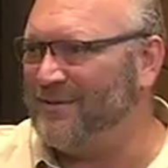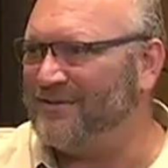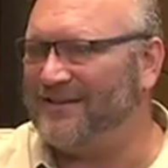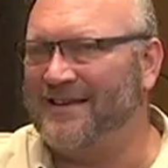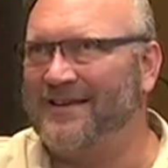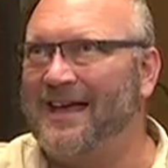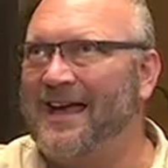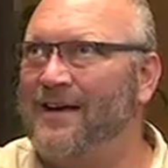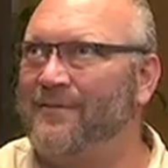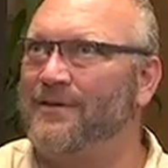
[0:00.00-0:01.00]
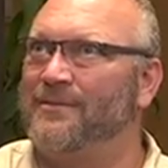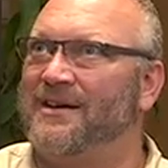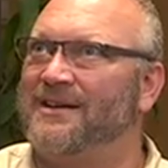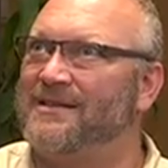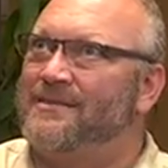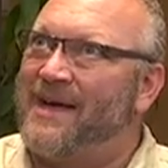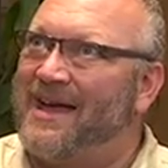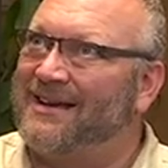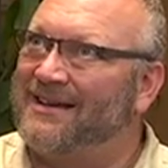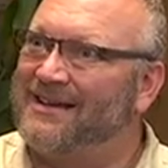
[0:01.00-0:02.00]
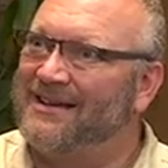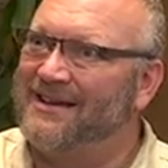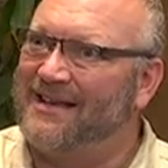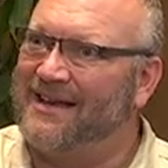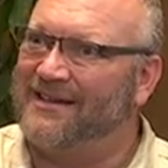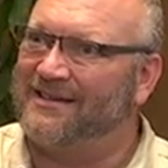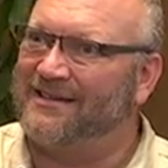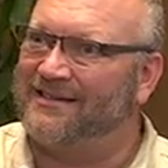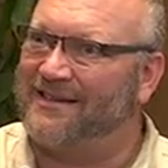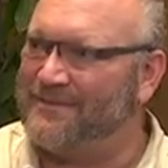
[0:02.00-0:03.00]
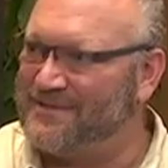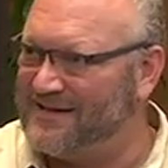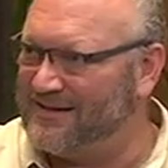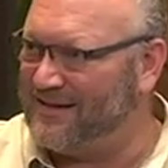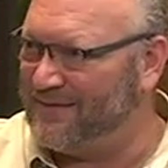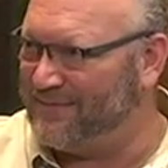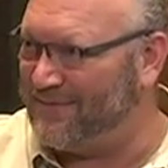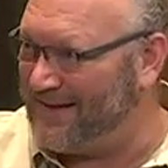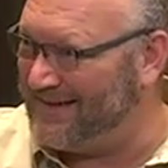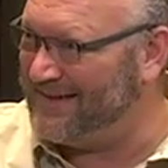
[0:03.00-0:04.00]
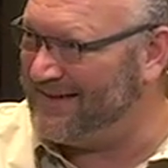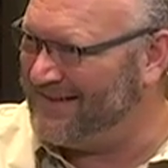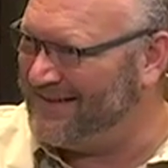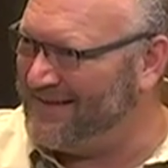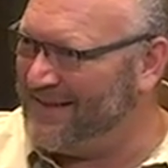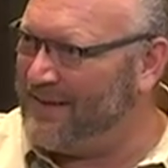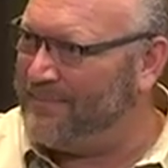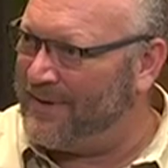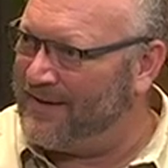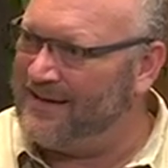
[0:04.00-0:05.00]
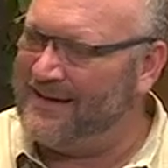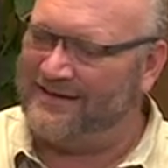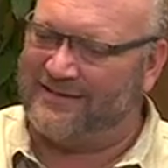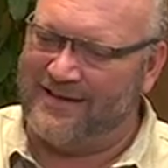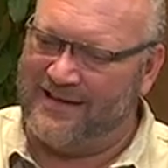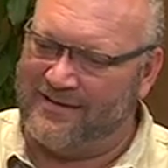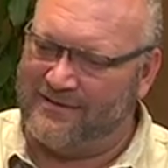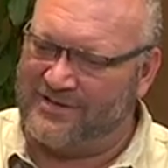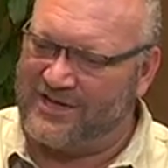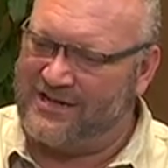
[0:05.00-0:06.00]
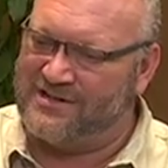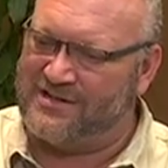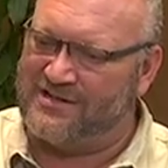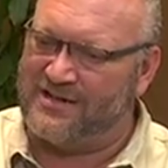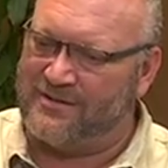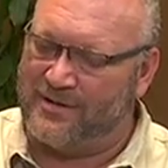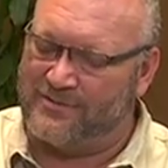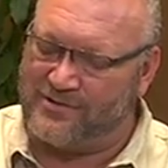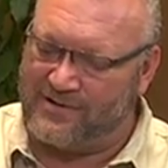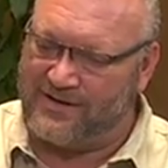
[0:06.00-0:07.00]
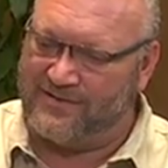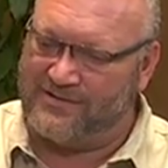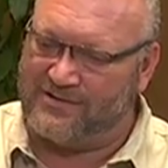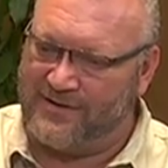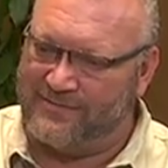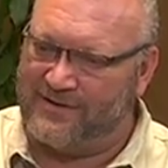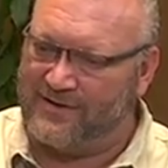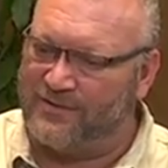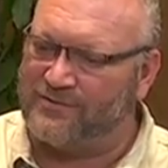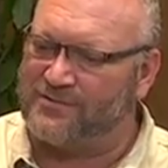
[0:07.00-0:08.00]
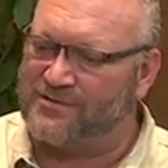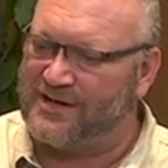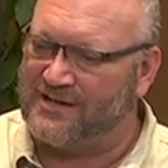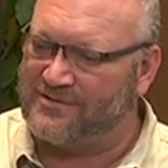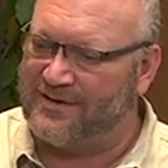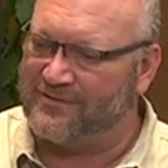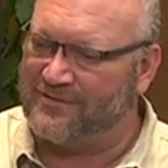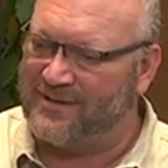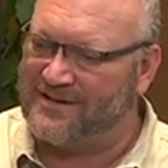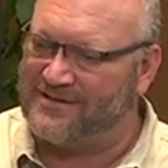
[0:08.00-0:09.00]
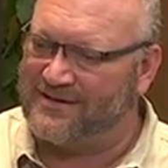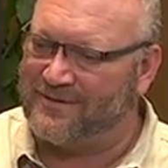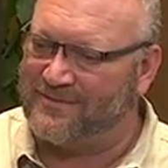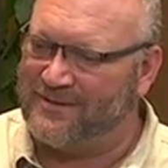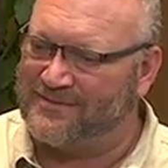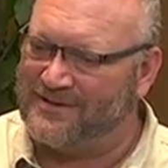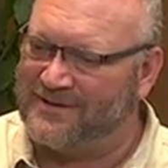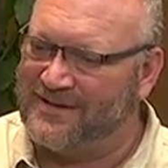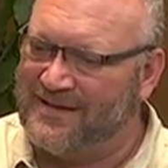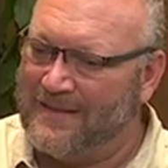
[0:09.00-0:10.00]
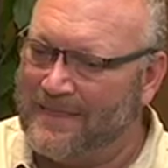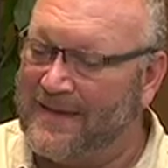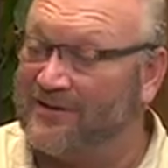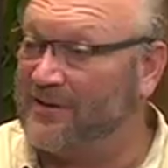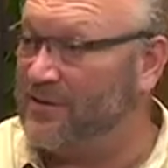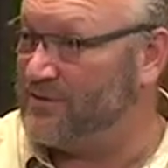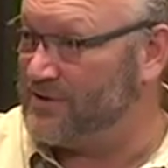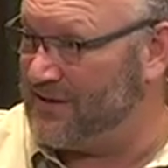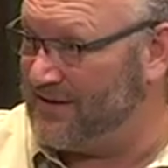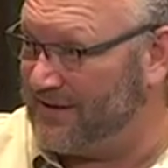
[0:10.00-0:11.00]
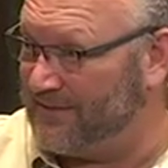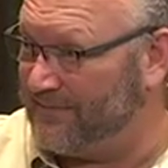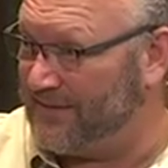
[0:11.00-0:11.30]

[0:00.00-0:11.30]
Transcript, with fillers: I'm not saying that everyone in the bank is accepting of failure, but it's changing, well, driving a cultural transformation like we're up to, it's a long journey.